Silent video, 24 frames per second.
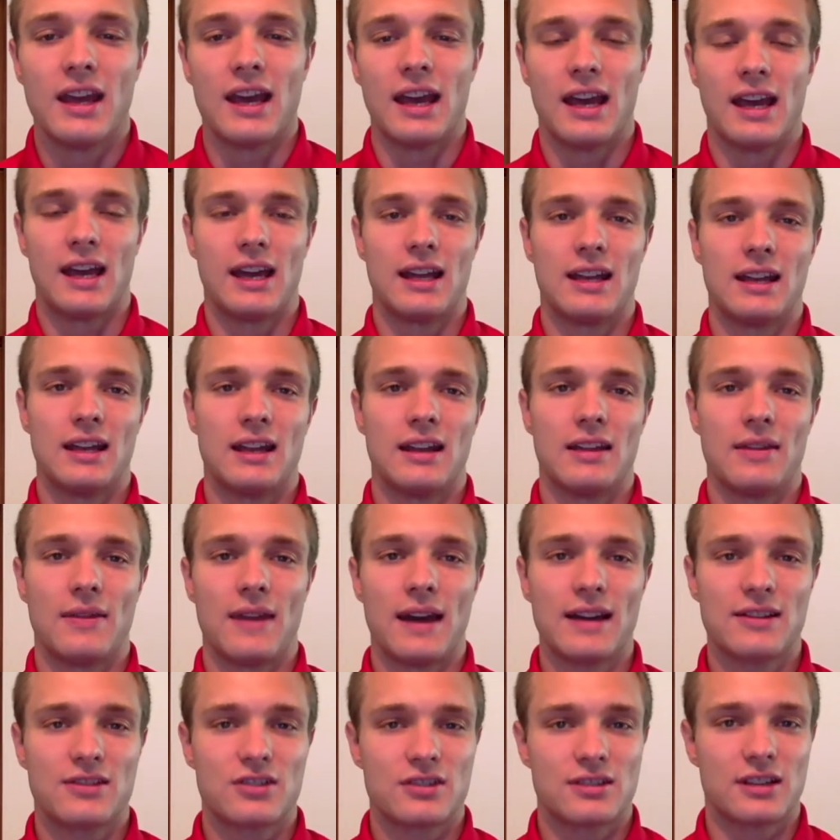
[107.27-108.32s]
And
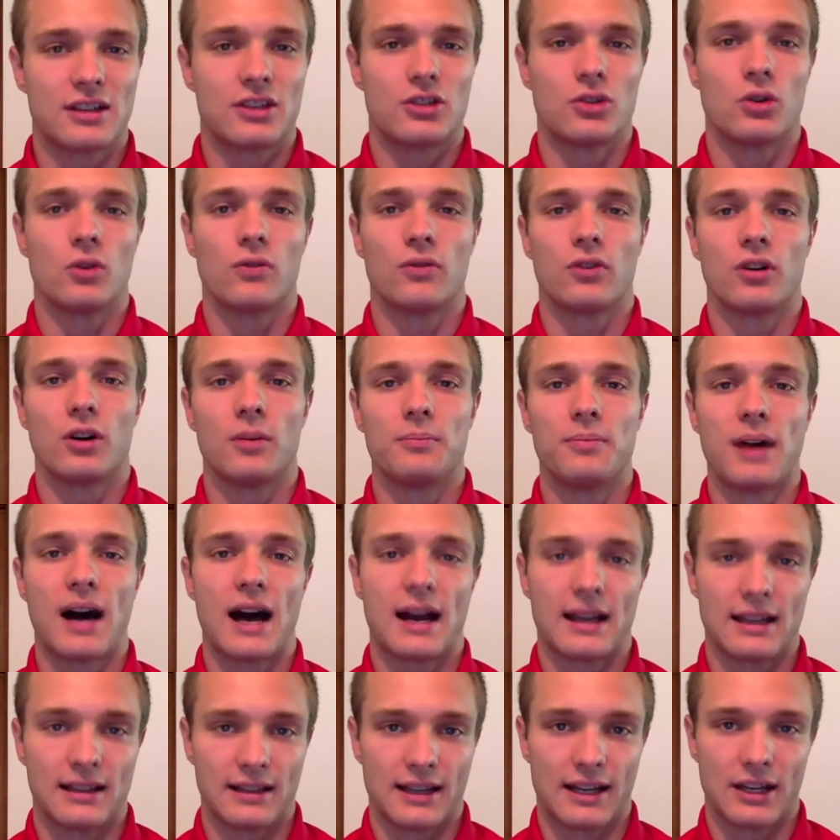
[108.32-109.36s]
that's just like your overall
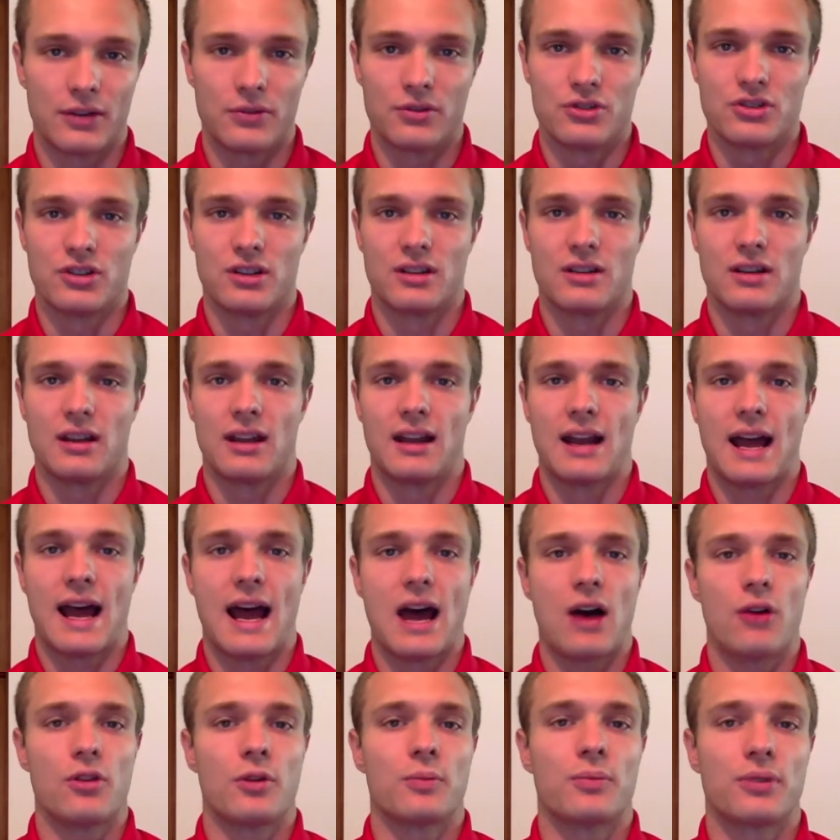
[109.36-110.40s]
body language and
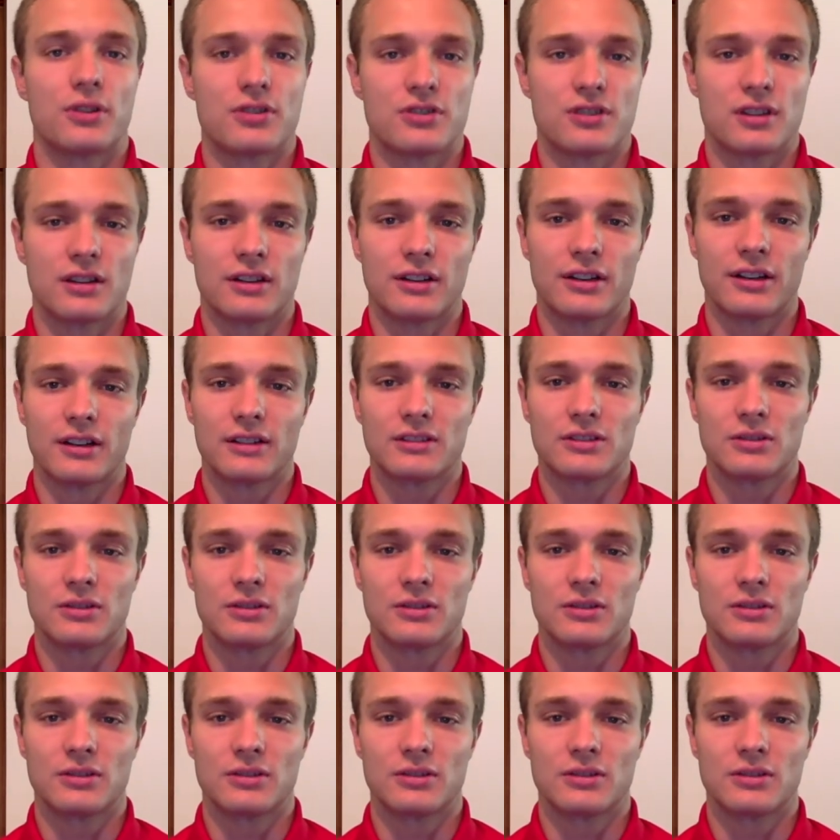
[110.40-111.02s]
how the person looks.